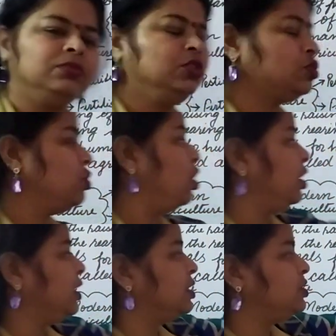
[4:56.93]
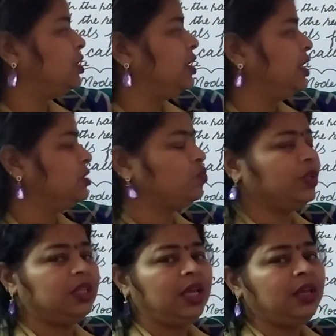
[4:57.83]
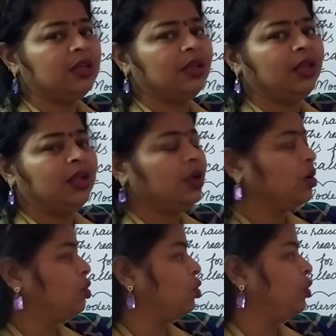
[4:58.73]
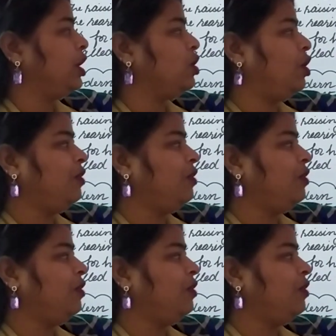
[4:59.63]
So horticulture deals with the growing